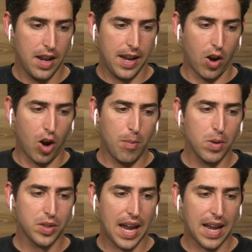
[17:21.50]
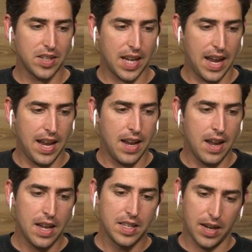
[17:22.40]
it almost has a
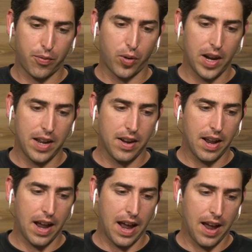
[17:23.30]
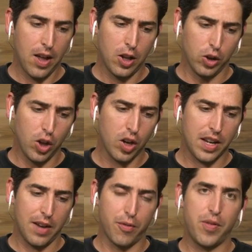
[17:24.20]
different uh, look
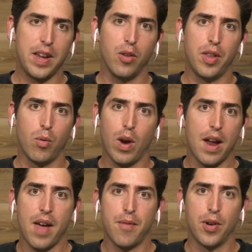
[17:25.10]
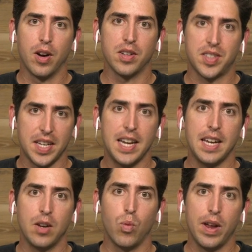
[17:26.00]
and feel than what I've ever
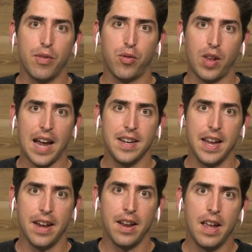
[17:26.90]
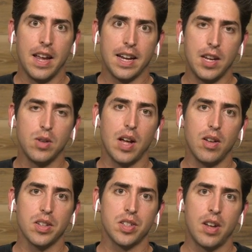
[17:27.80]
seen with Flyknit. Can you tell
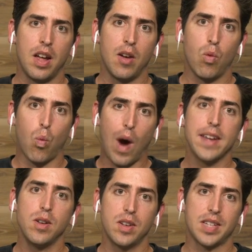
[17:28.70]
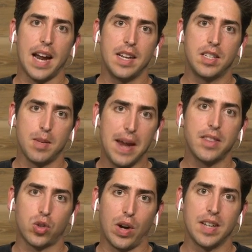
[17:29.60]
us why you decided to make
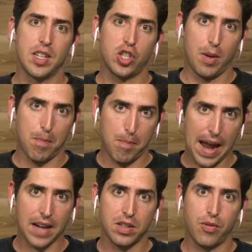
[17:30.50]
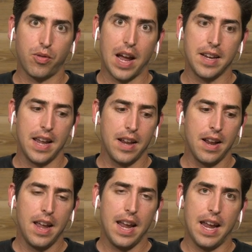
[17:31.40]
the transition back to Flyknit
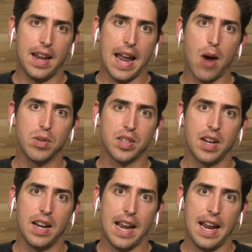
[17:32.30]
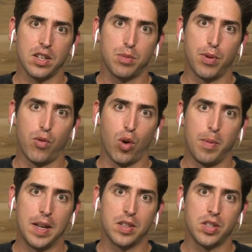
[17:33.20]
and how it's going to enhance
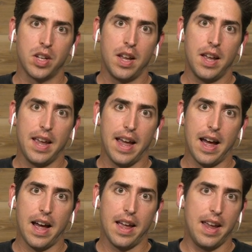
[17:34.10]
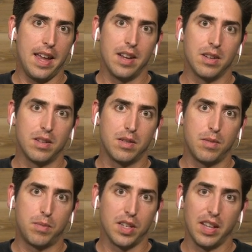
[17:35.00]
performance uh, and
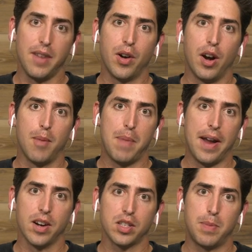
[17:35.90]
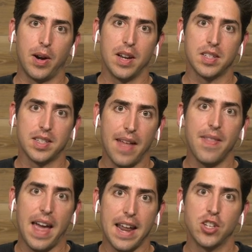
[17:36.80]
deliver a better experience than
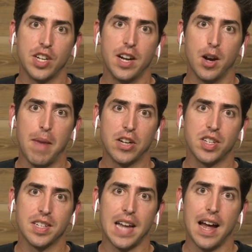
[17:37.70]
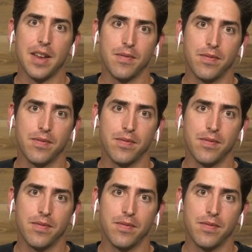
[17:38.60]
that engineered mesh design.